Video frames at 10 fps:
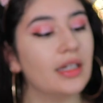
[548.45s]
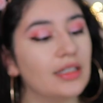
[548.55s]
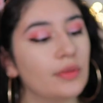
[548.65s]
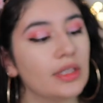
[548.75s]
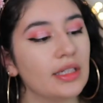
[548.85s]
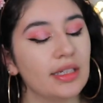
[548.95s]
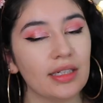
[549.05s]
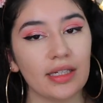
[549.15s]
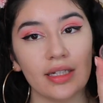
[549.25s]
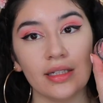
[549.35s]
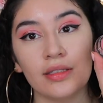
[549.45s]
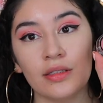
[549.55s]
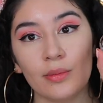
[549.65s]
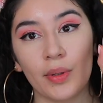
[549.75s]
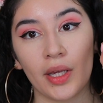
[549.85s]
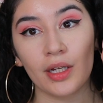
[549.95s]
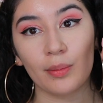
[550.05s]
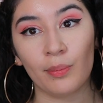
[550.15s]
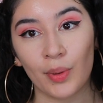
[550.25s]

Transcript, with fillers: It definitely is pink,